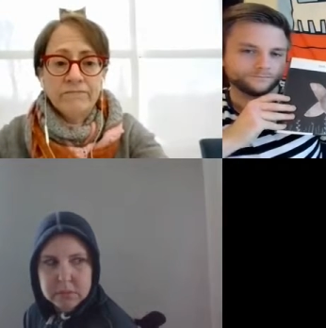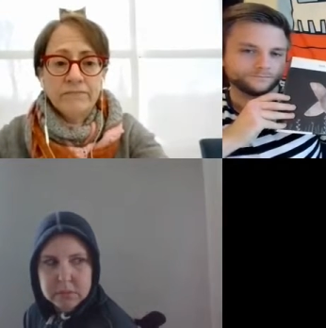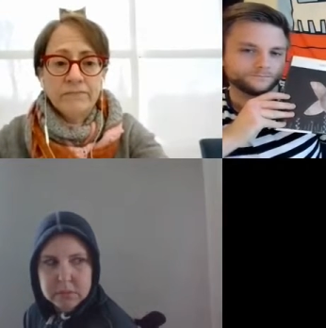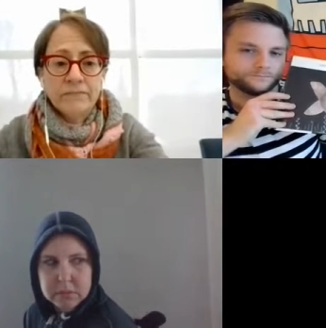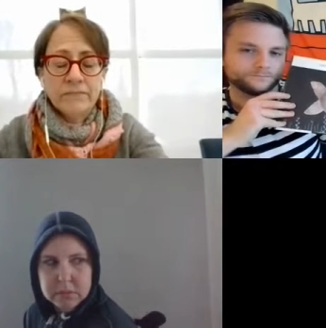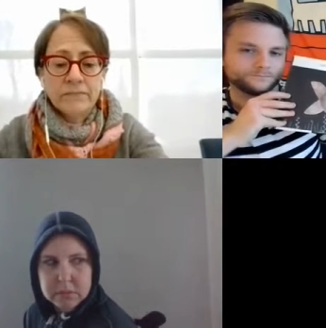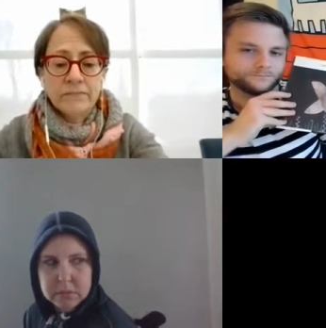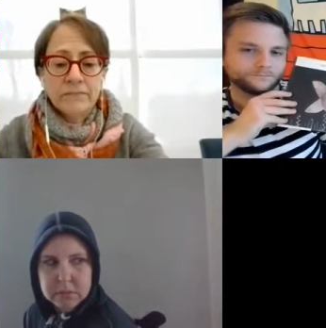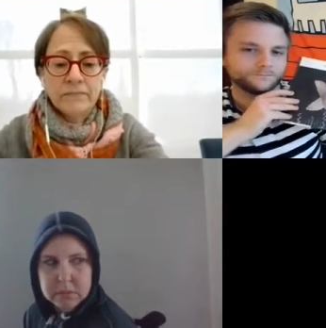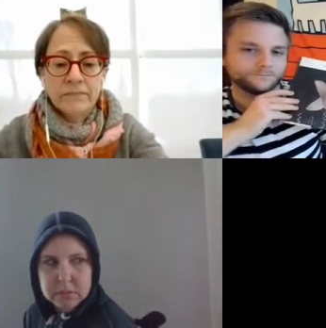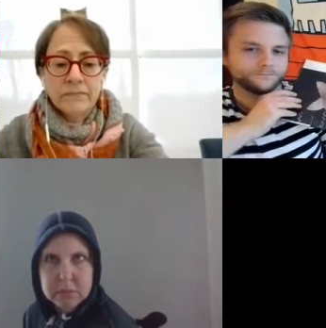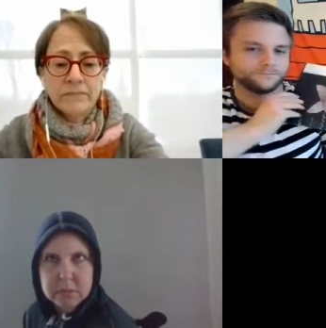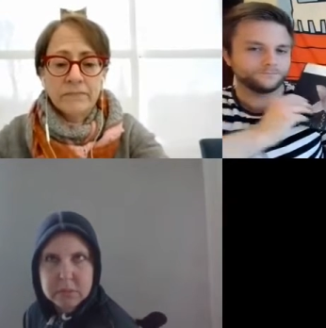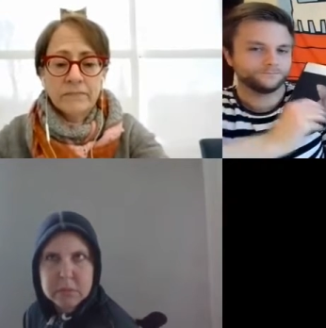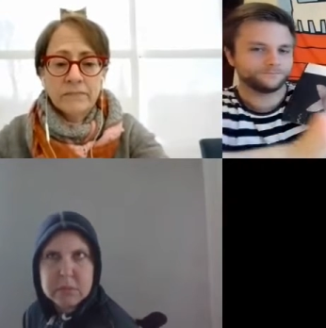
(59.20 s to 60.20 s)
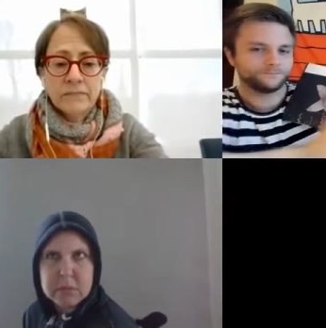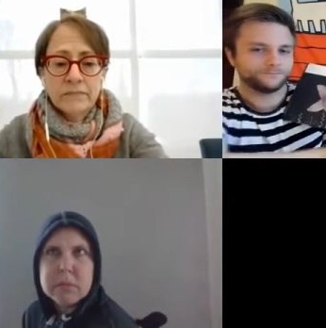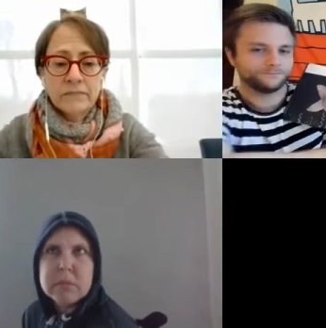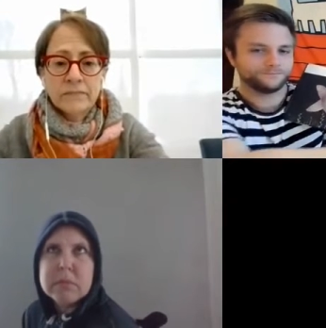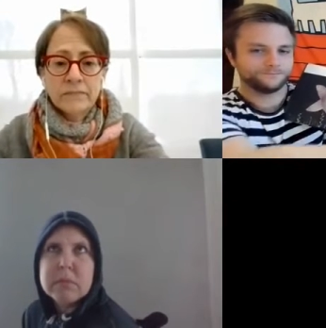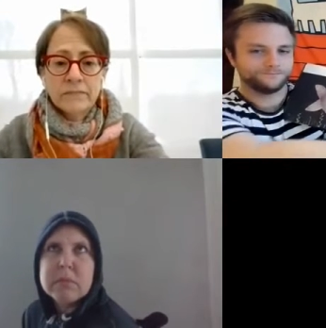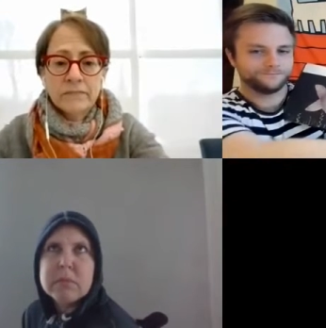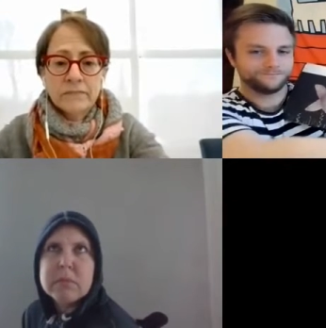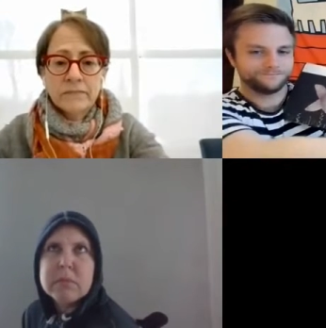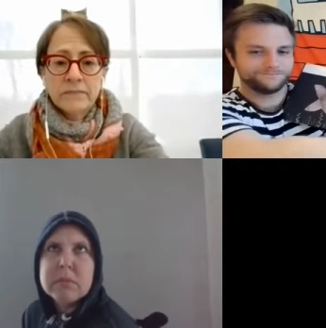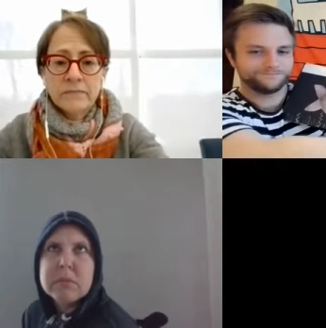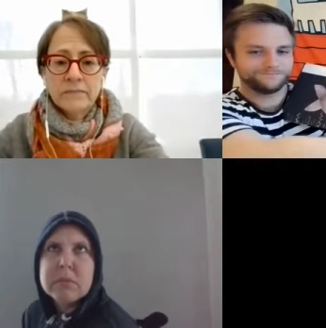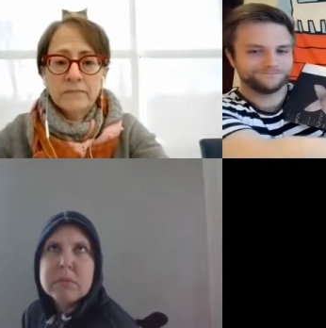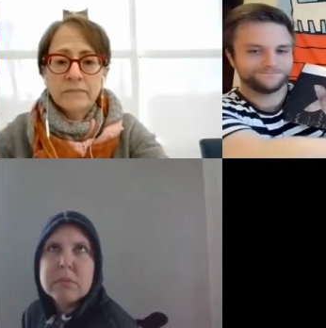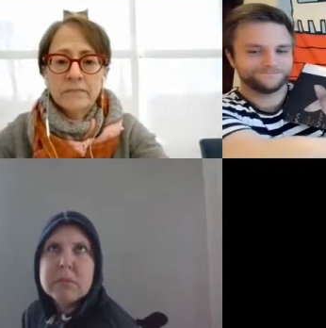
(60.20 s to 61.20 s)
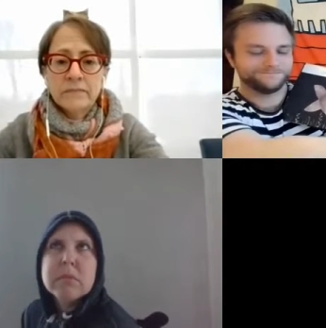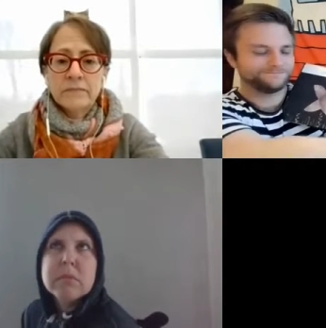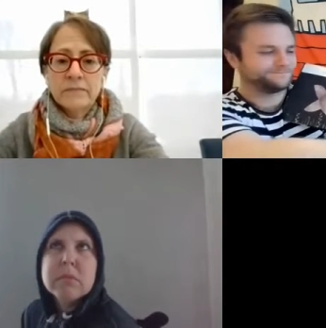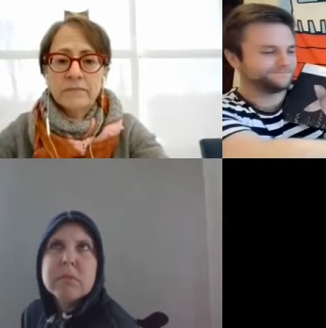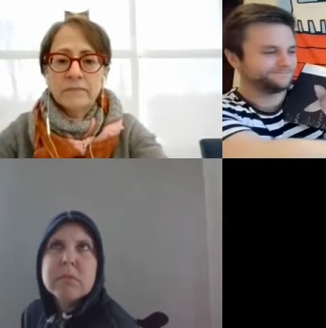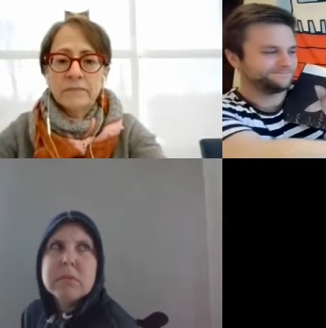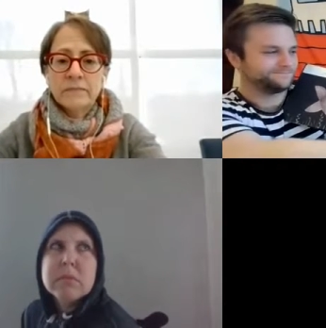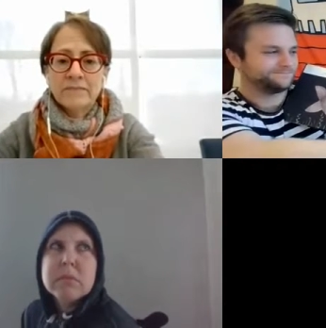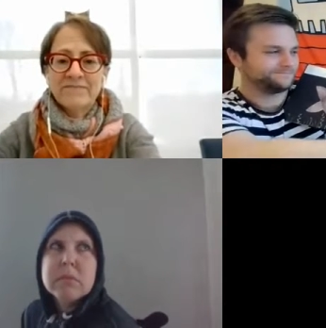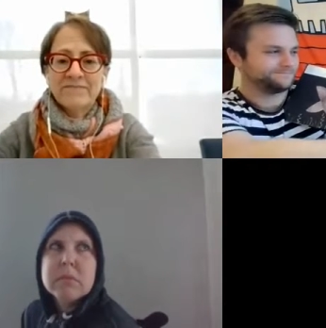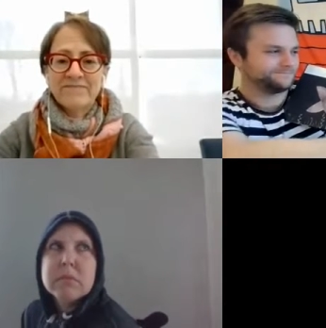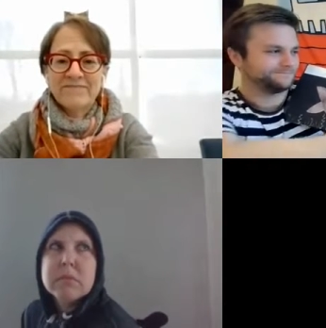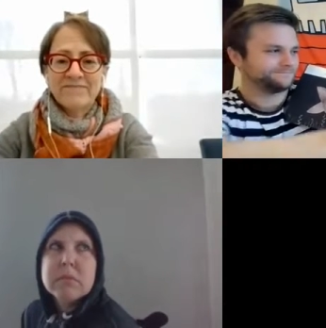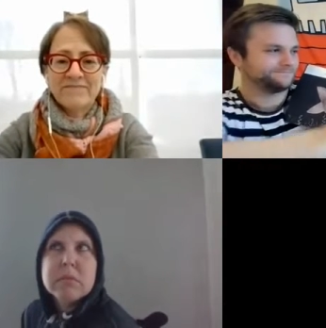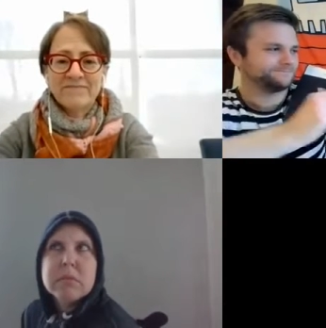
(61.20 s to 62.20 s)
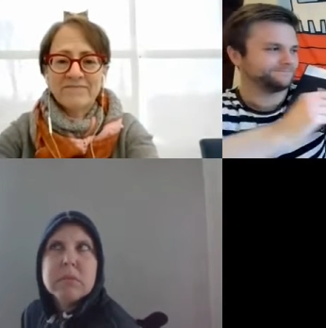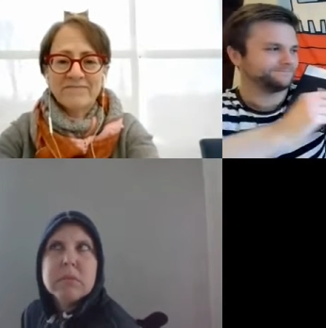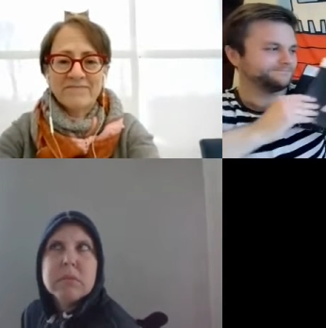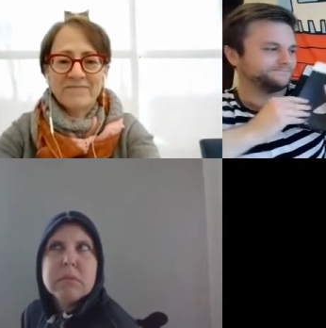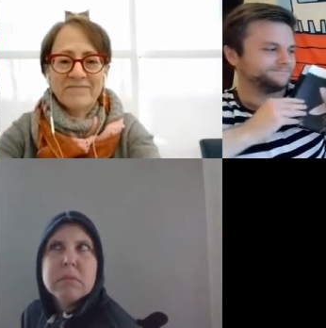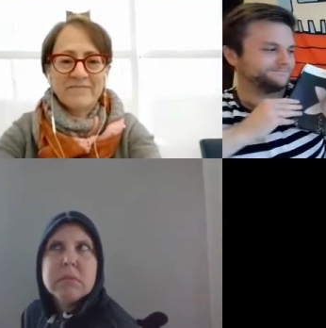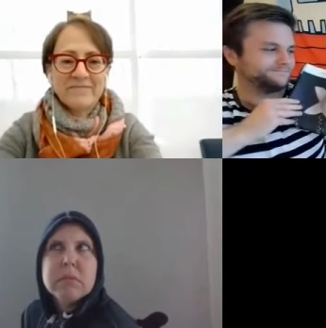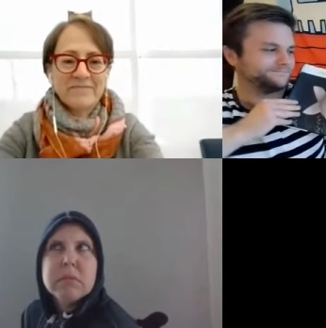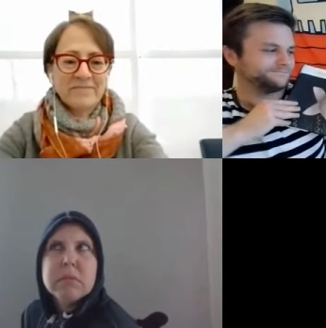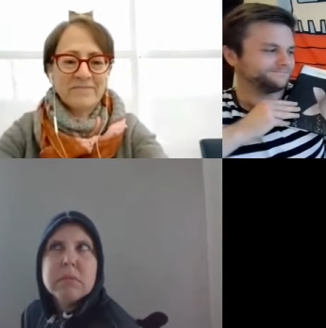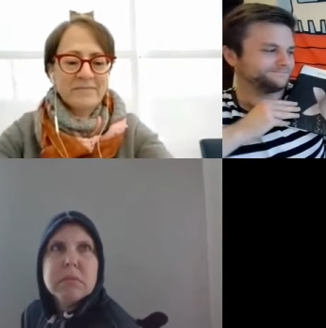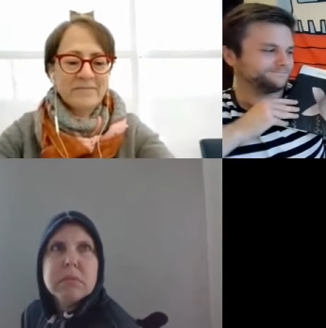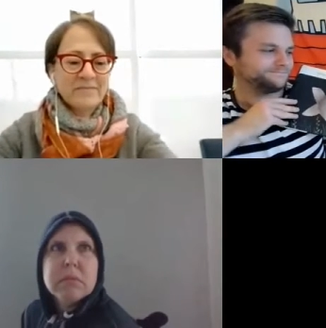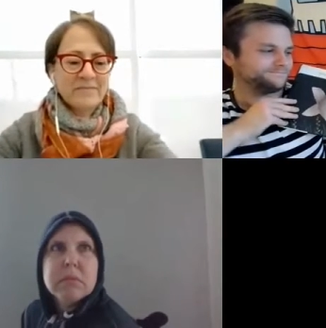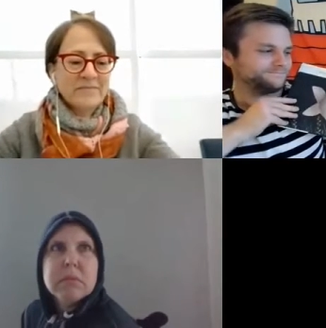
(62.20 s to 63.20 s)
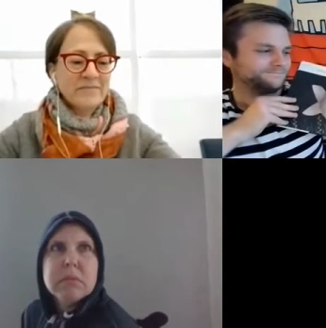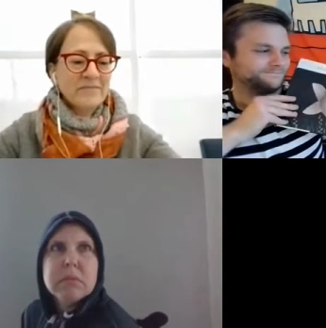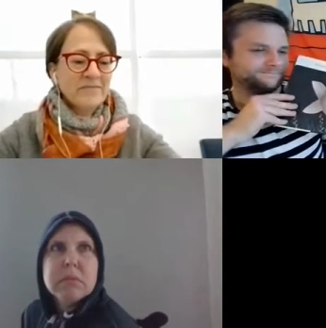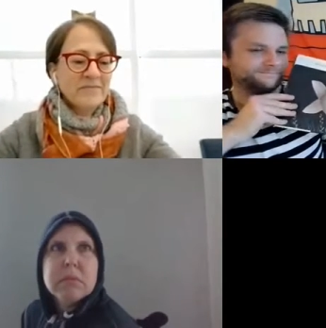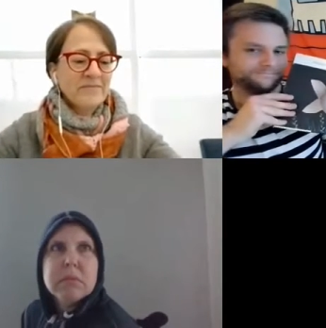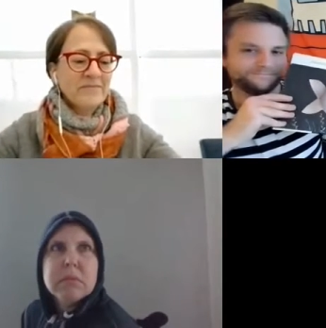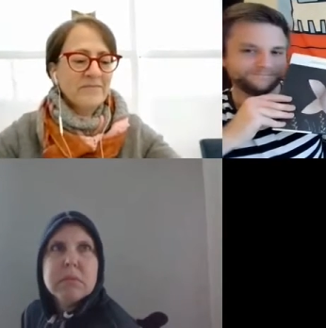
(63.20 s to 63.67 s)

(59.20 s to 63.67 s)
[no speech]